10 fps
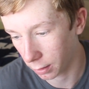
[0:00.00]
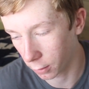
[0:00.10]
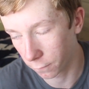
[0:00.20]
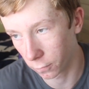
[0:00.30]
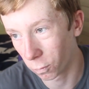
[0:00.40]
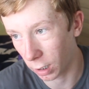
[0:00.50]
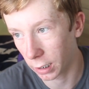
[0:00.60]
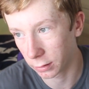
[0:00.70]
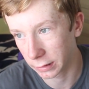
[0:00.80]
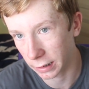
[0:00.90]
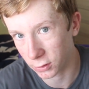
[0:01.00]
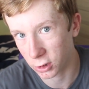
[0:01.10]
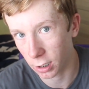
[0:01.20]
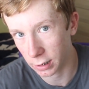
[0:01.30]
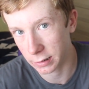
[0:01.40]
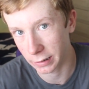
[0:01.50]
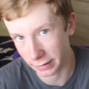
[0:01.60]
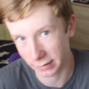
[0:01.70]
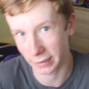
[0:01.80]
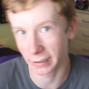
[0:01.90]
or for while he gets shocked
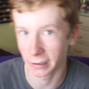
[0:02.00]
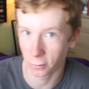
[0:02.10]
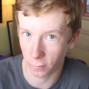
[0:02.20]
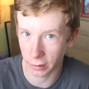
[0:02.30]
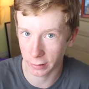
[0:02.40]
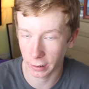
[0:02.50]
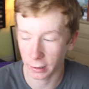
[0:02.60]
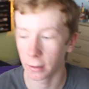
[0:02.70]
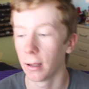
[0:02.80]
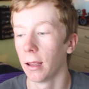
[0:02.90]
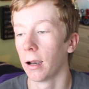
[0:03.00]
and then taking it away again.